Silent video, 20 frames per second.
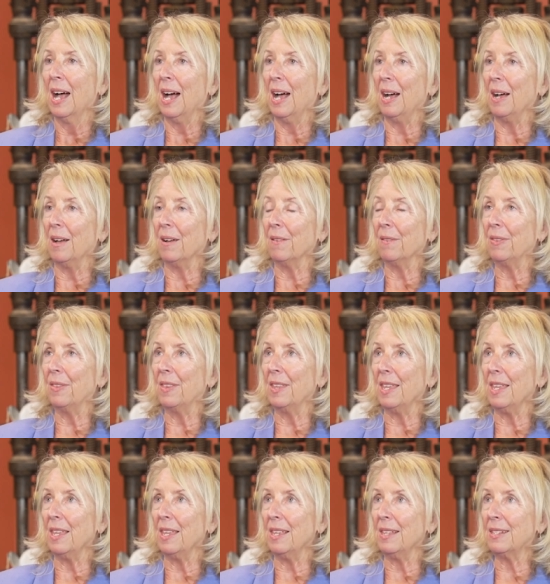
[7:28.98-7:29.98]
uh,
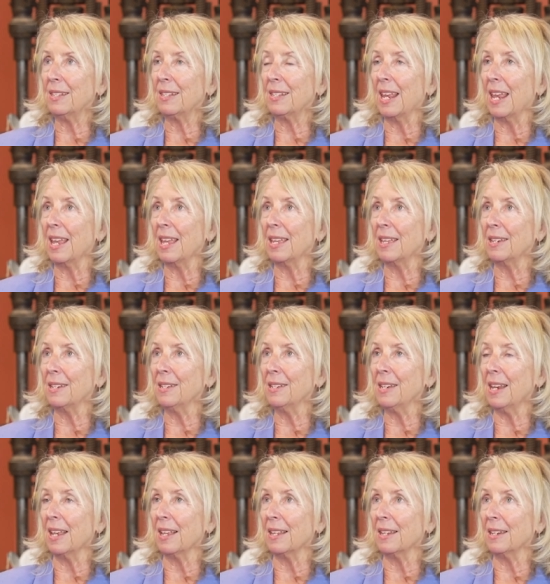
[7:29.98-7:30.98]
the
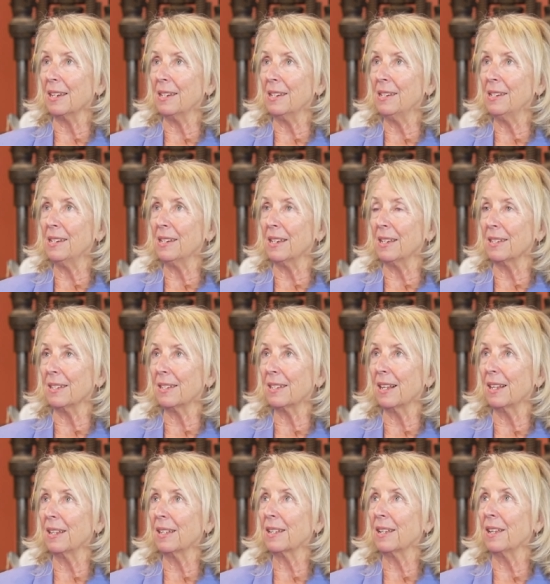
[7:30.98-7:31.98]
sand and
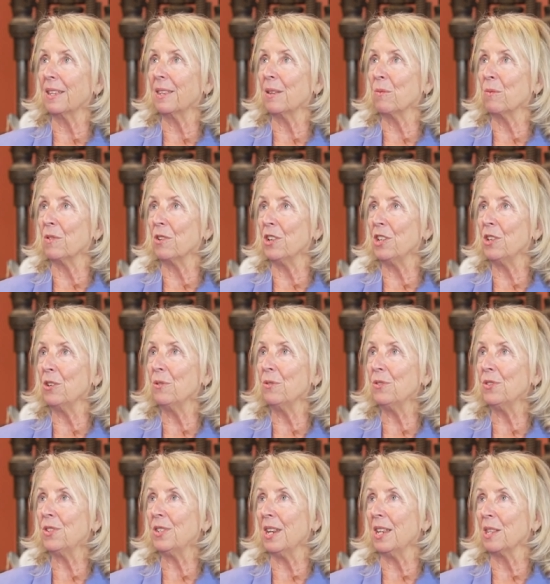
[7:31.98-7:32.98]
silica that were
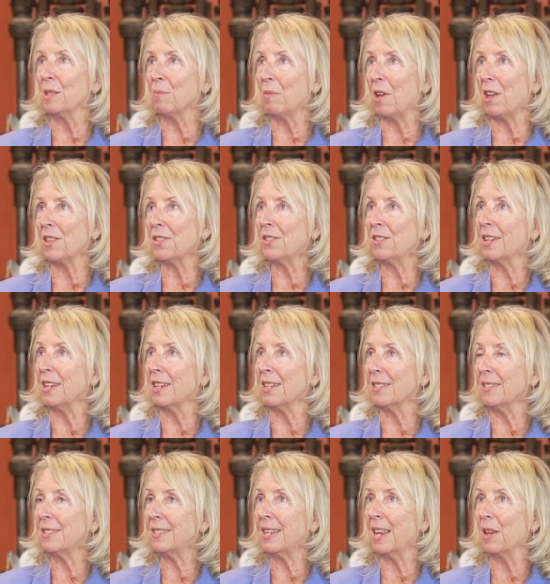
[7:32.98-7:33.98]
used in the Boston
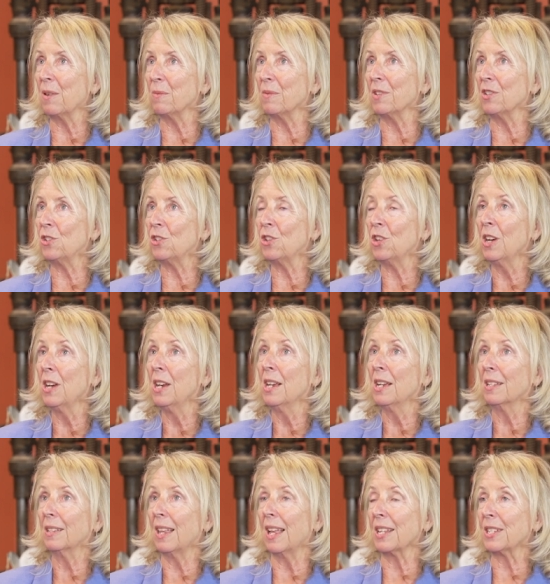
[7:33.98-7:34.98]
and Sandwich
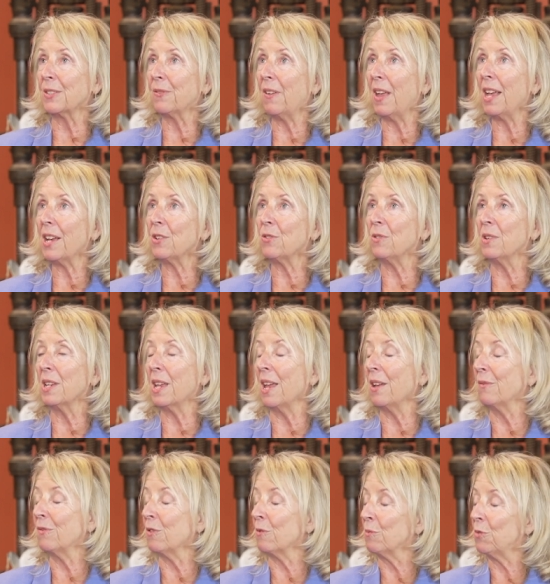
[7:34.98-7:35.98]
glass factory
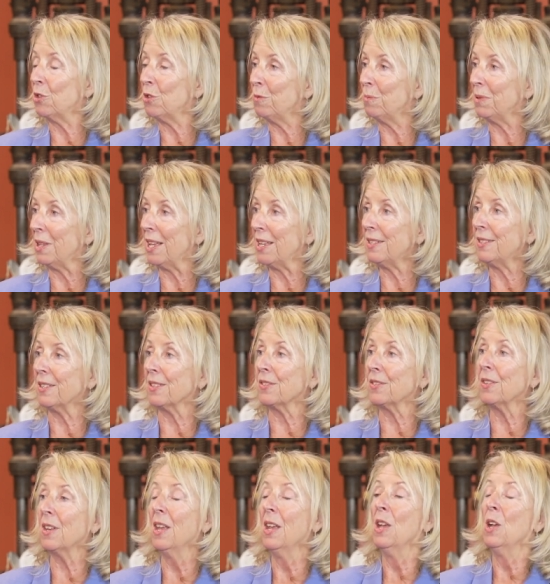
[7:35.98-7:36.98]
came from two
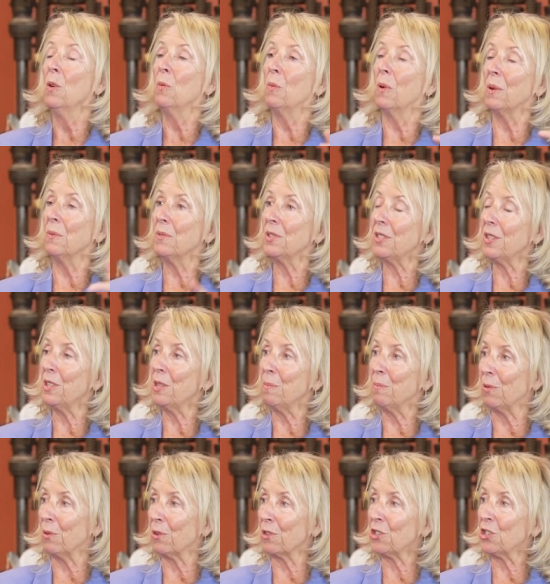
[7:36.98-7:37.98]
places. One was in the
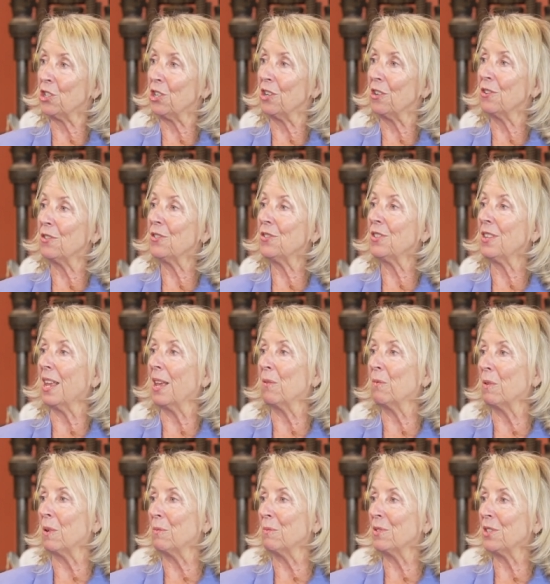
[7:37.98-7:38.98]
Berkshires
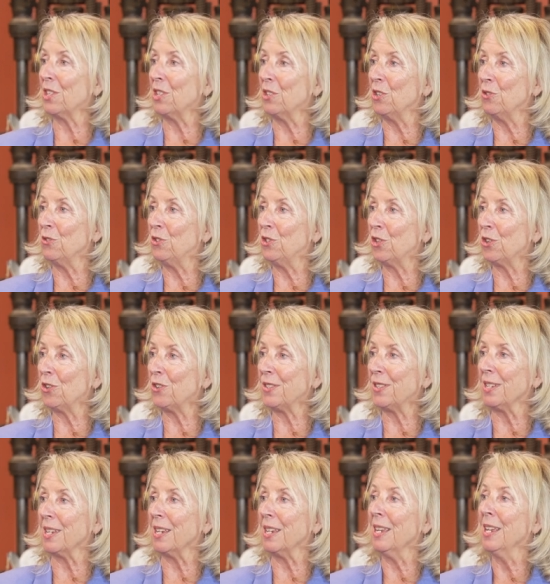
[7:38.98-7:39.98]
and one was in New
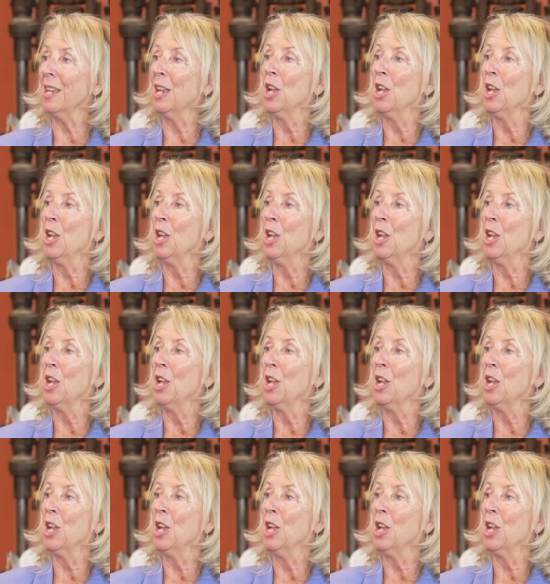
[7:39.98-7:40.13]
Jersey.